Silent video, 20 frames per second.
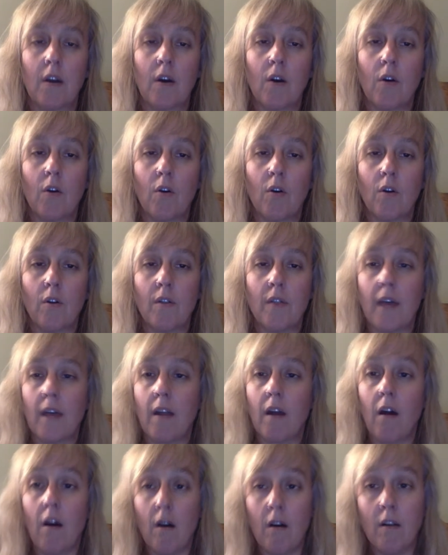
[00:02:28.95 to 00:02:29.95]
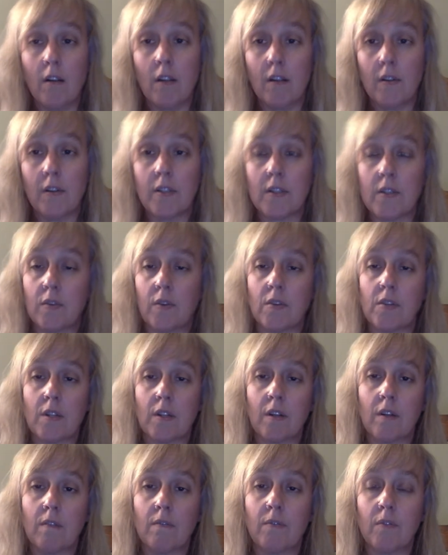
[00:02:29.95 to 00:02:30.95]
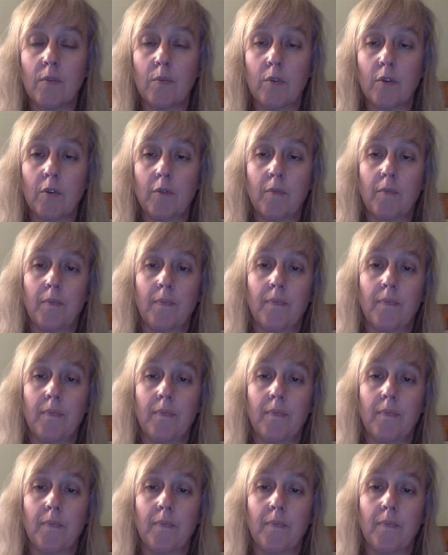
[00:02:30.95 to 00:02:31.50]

or that all of us feels uncomfortable.